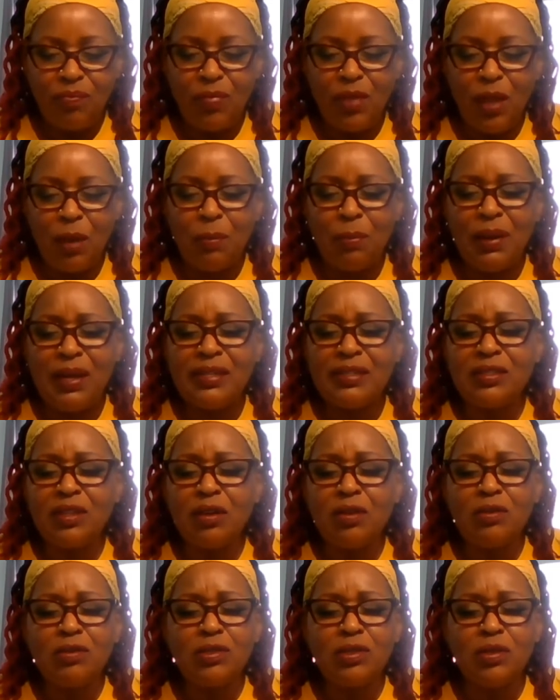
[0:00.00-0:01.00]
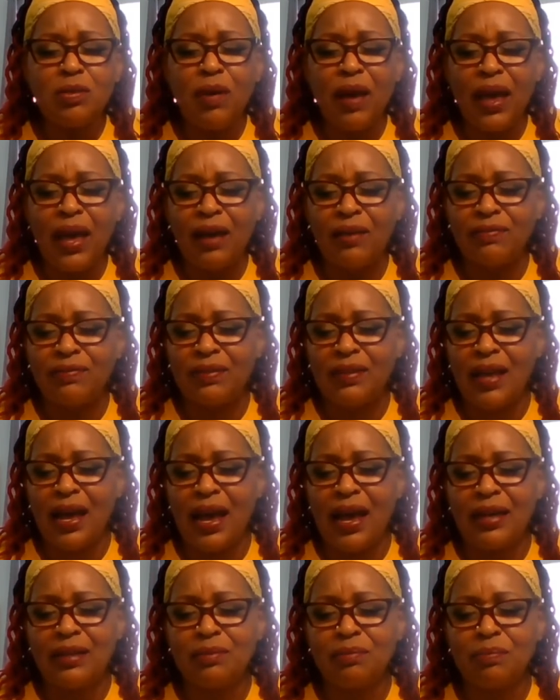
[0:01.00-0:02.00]
Bless those who have
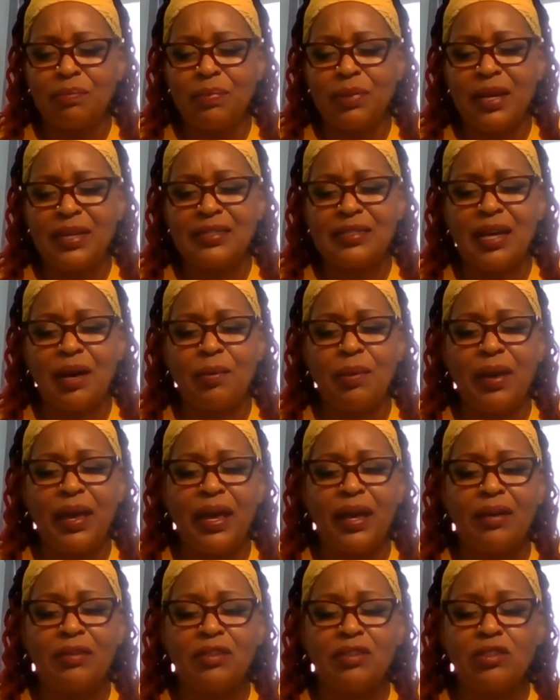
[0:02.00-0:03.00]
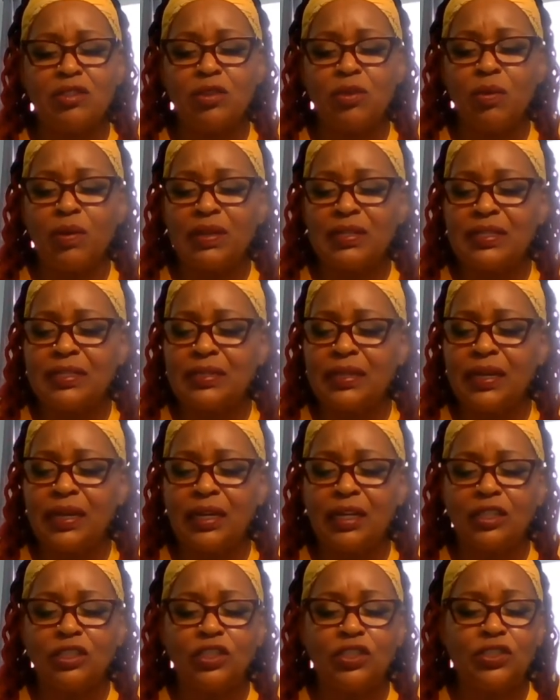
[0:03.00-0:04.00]
not. Bless our elders who are sick
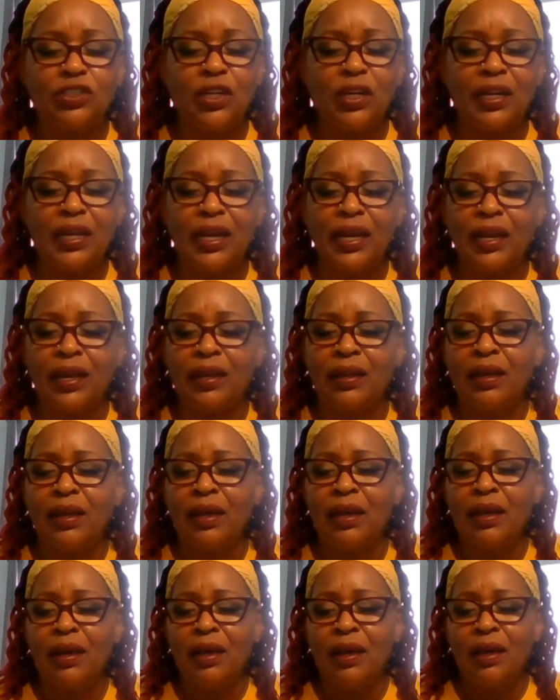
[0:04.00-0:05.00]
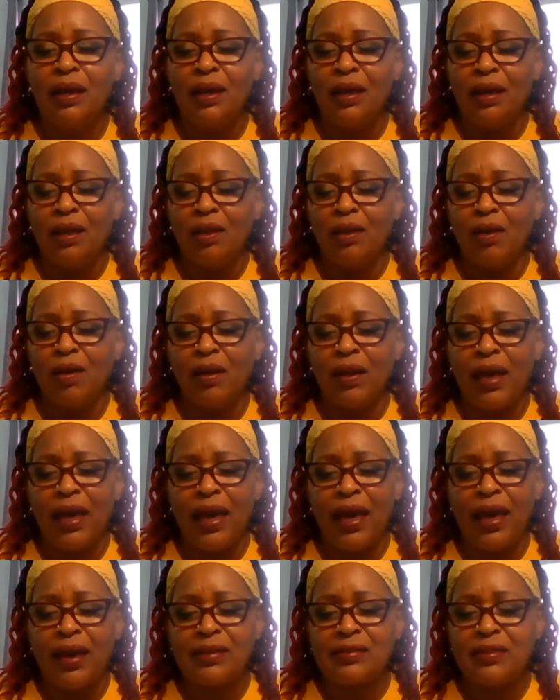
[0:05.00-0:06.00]
and shut in. Lord, I
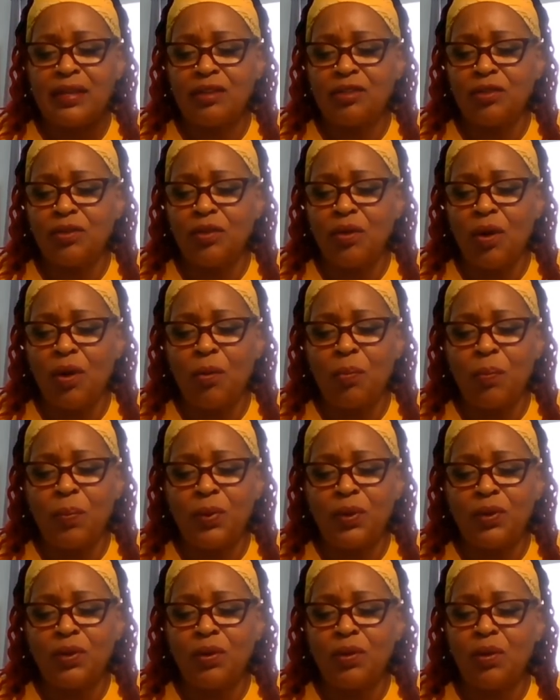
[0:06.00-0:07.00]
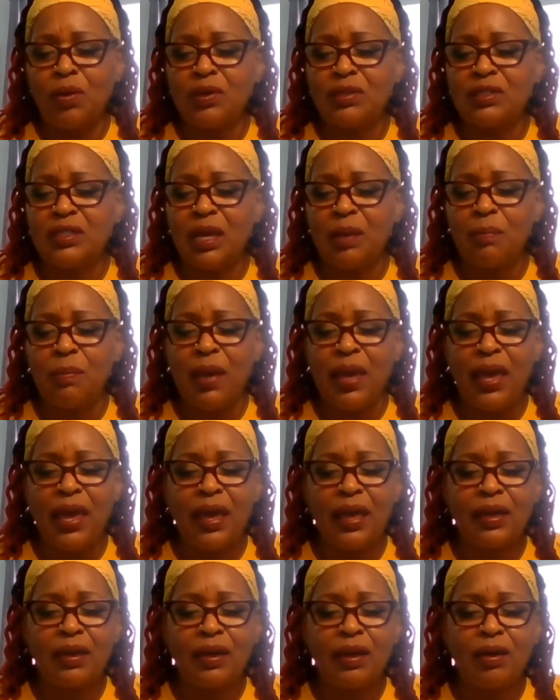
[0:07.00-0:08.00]
ask that you open doors that
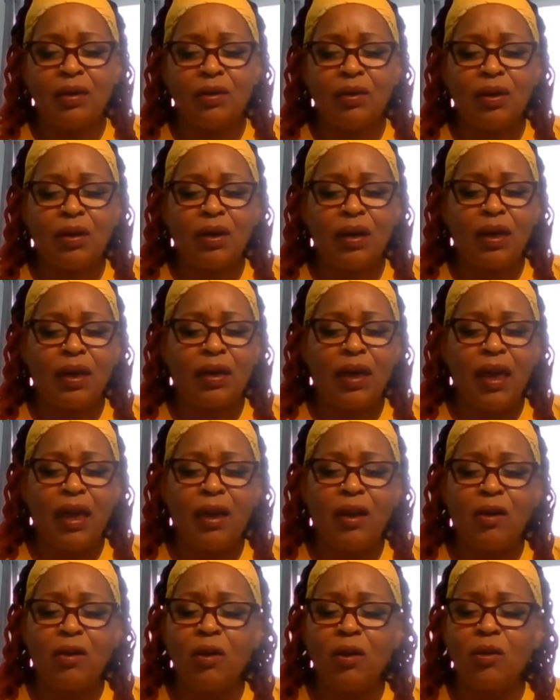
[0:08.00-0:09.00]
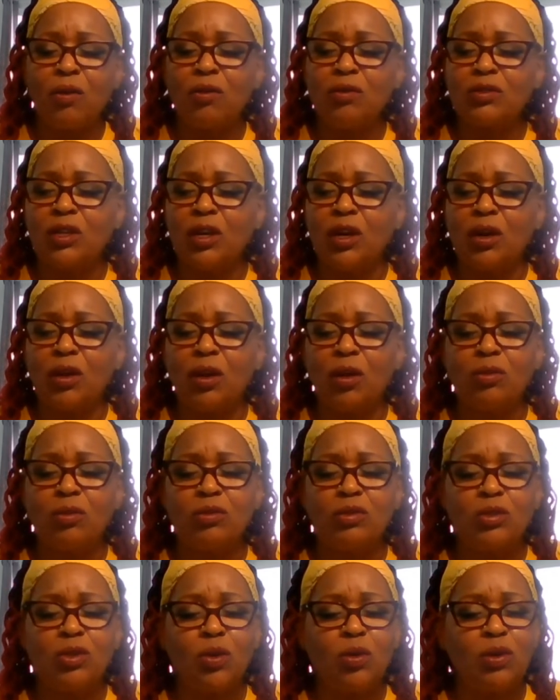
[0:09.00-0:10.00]
man can close and close
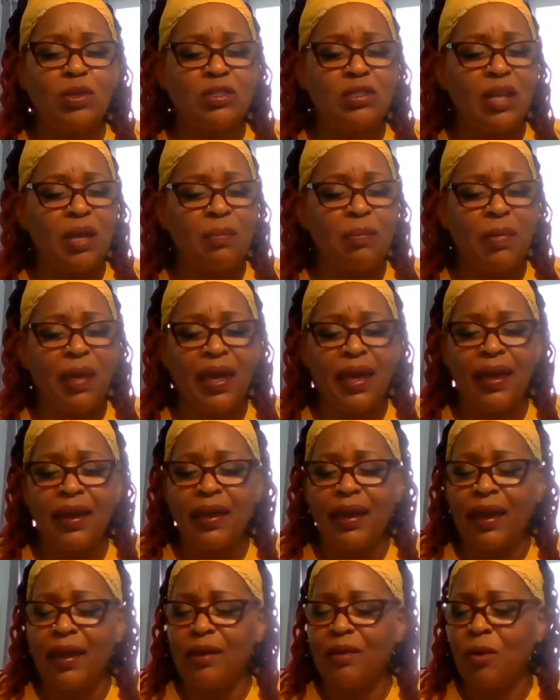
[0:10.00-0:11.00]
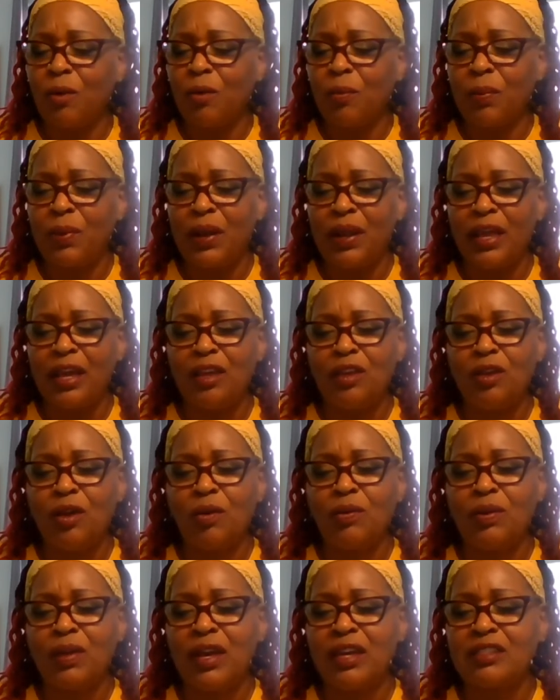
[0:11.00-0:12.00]
doors that man can't open. Let your
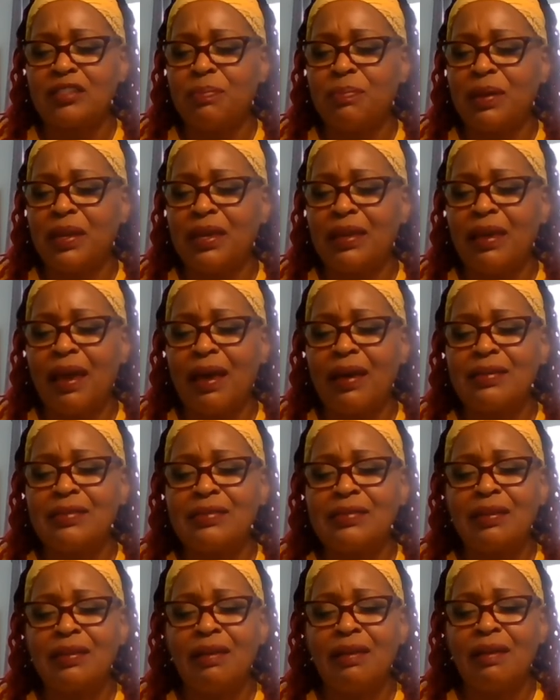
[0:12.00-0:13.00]
yes be yes